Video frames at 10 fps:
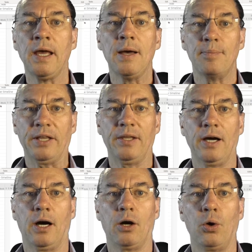but they
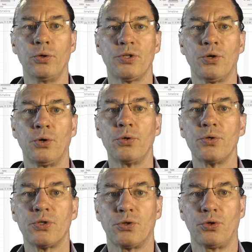are also
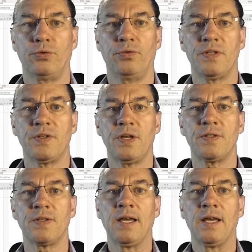services,